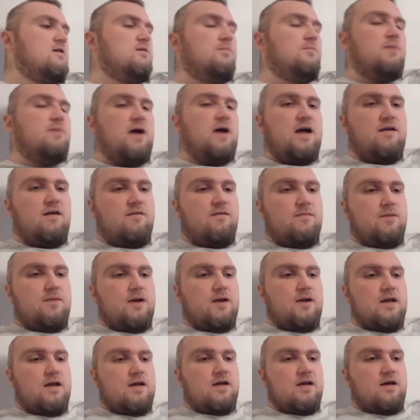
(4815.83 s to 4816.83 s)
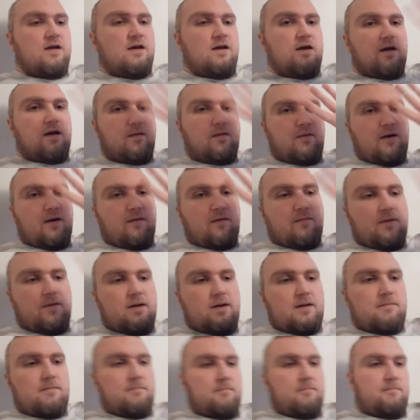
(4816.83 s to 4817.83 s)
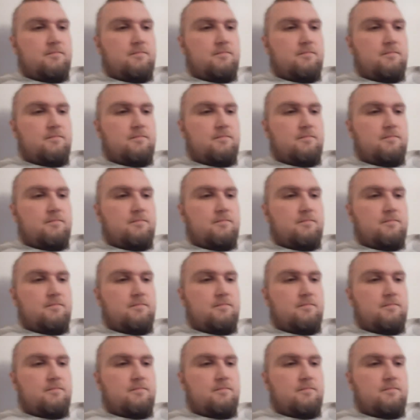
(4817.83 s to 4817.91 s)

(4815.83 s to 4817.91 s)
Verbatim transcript: Goodbye, everybody. Goodbye, everybody.